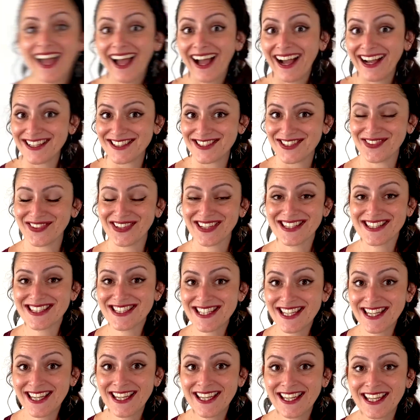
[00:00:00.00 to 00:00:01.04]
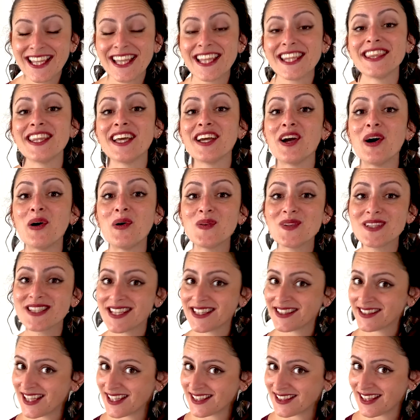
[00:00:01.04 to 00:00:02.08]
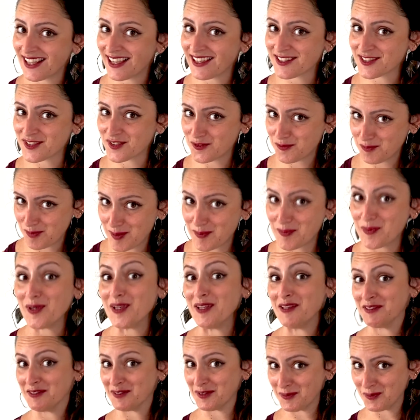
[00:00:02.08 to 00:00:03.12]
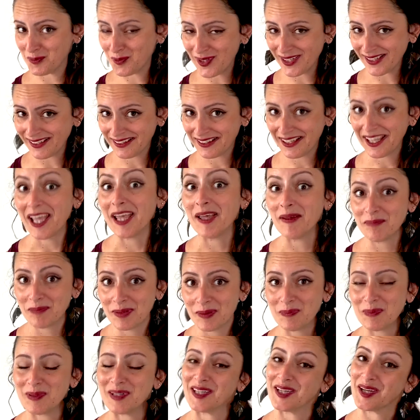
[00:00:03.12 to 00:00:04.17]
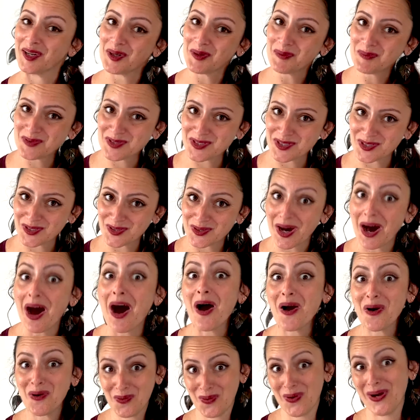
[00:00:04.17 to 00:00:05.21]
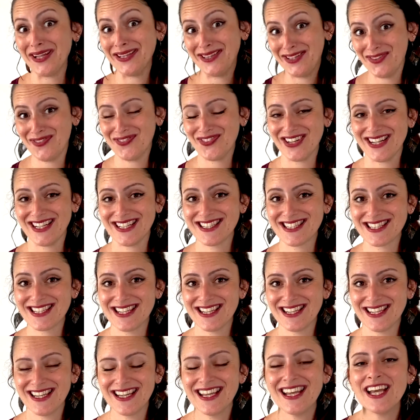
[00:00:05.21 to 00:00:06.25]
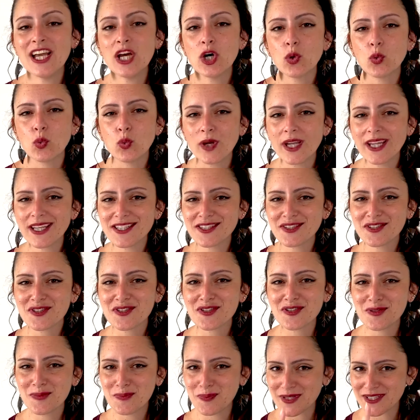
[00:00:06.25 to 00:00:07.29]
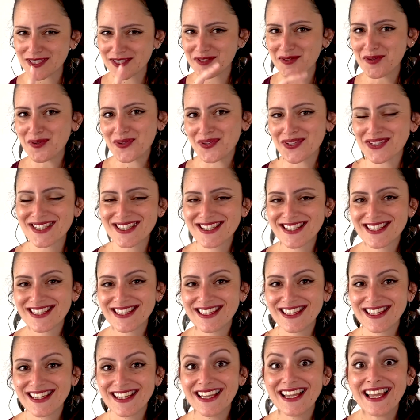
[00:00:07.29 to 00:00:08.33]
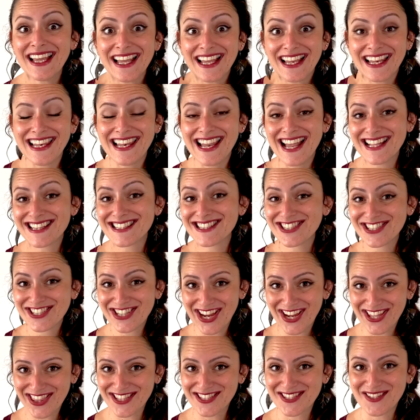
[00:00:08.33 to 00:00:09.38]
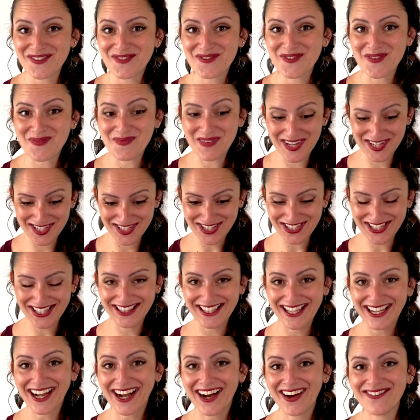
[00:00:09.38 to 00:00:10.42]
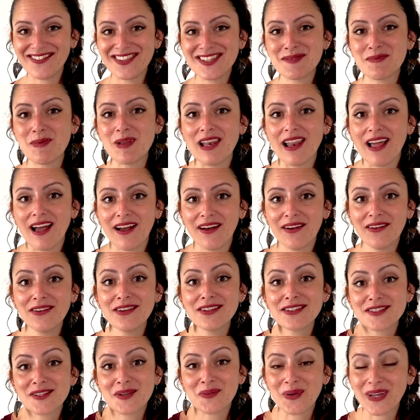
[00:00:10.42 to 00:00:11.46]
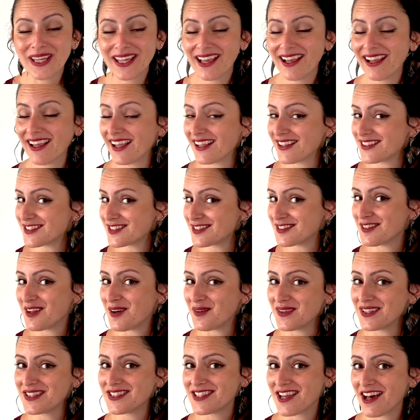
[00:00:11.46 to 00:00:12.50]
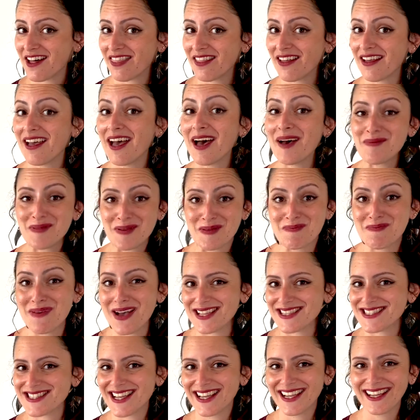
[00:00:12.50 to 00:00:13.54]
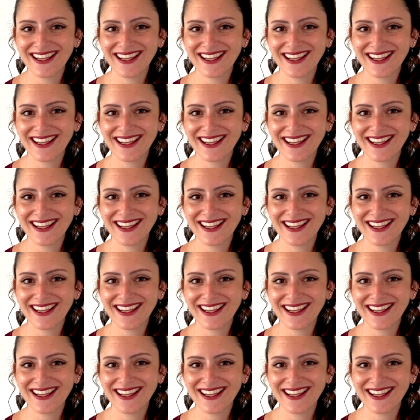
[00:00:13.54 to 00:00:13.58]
As you can see, the goals and deadlines of people in group 1 and people in group 2 are quite different. Which group is yours? Let's share this information in the comments below so we can get to know each other a bit better.